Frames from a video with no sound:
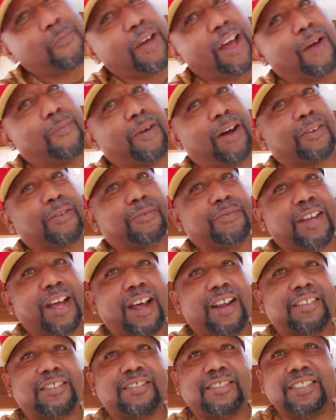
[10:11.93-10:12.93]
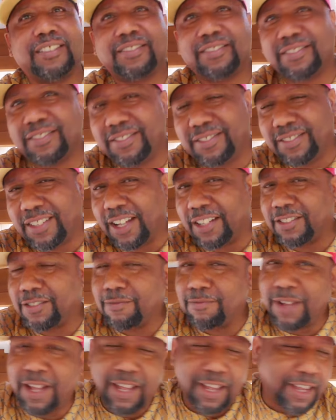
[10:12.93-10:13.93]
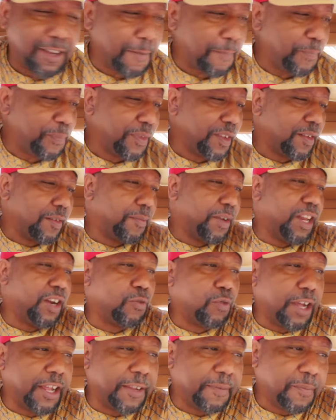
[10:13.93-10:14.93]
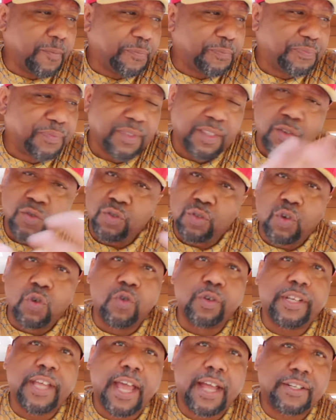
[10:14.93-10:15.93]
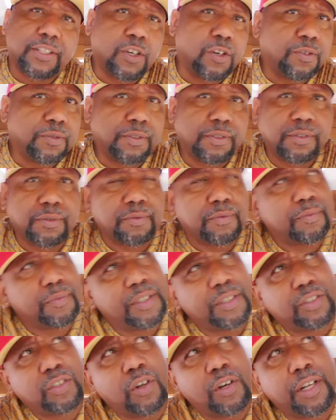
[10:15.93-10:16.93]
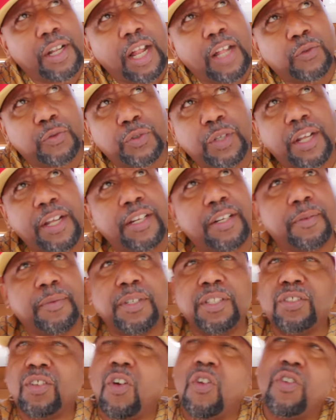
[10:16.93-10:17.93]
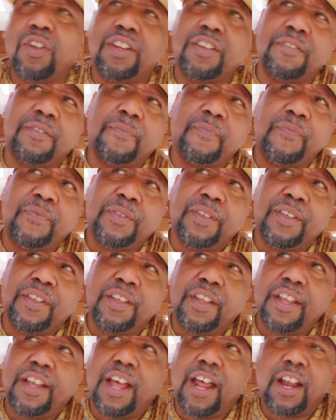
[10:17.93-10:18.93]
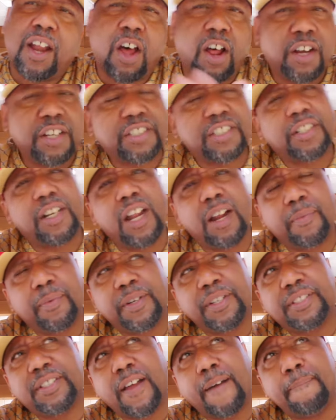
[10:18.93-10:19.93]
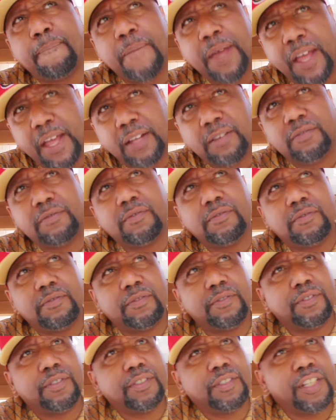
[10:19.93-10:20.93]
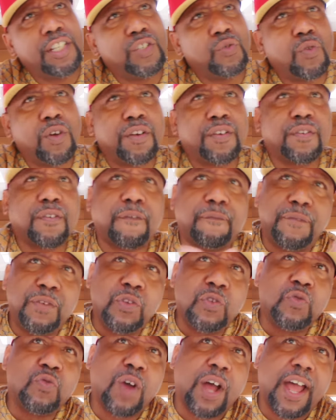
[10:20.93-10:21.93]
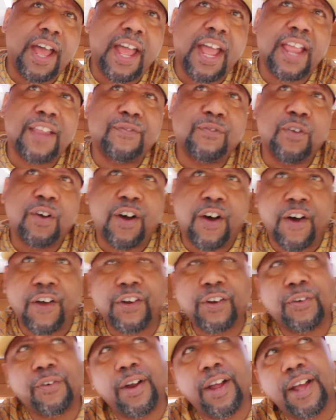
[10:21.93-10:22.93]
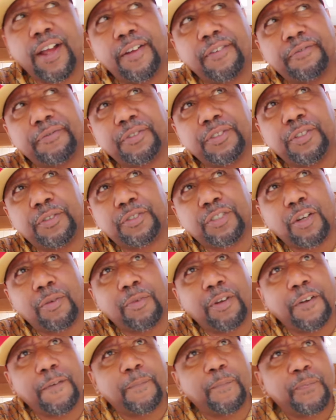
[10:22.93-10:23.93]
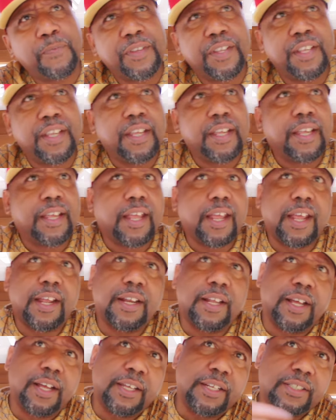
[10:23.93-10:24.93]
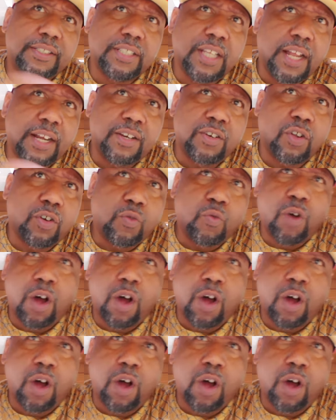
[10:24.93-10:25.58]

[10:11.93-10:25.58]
bad about the nine in there. You got your mind. But anyway, he was a cool cat though. Be totally honest with you. I end up, he's only, out of all the celebrities I met, he's one of the few I asked for an autograph. You know what I'm talking about? And he signed it on the